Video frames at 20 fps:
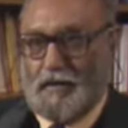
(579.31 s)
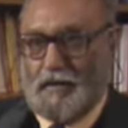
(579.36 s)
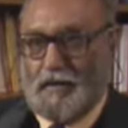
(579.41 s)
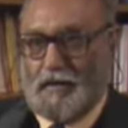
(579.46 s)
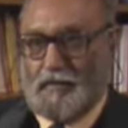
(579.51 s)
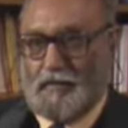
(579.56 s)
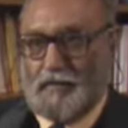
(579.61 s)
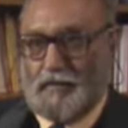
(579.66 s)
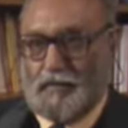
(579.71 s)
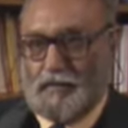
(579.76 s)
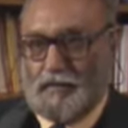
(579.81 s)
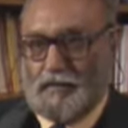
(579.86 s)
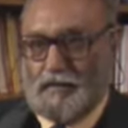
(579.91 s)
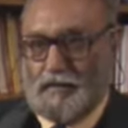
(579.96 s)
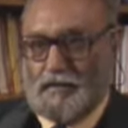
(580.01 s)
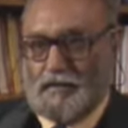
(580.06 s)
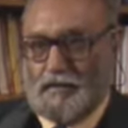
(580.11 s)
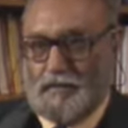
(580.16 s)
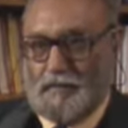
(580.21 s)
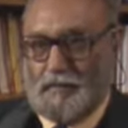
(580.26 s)
and for which
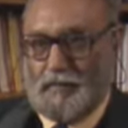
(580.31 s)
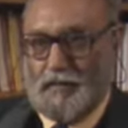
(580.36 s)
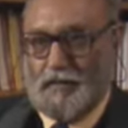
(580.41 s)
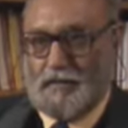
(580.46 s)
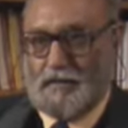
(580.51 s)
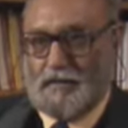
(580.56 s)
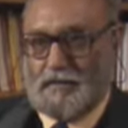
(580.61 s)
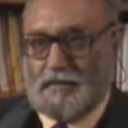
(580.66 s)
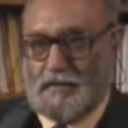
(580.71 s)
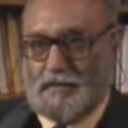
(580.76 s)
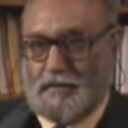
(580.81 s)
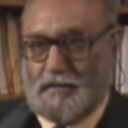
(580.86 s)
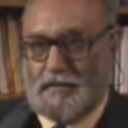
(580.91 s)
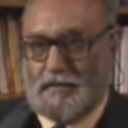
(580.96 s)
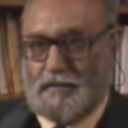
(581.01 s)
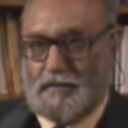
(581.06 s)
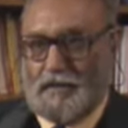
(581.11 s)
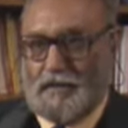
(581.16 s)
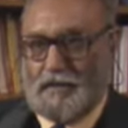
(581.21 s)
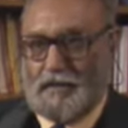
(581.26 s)
I made the
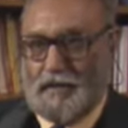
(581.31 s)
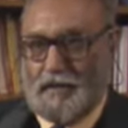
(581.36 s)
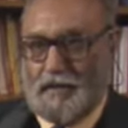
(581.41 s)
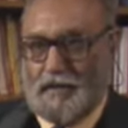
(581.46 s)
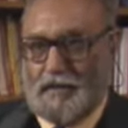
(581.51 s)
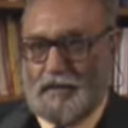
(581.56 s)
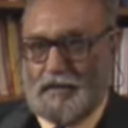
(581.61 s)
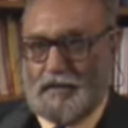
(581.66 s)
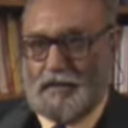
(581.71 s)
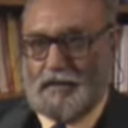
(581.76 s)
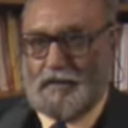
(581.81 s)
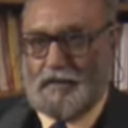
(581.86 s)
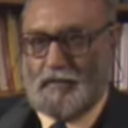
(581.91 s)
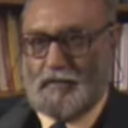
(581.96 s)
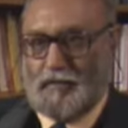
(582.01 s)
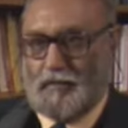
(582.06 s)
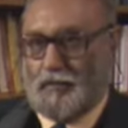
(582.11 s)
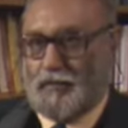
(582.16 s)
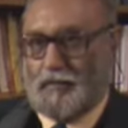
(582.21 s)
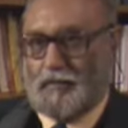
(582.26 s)
suggestion at the IAEA
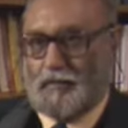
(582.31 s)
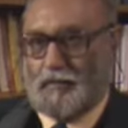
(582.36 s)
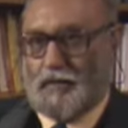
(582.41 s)
forum,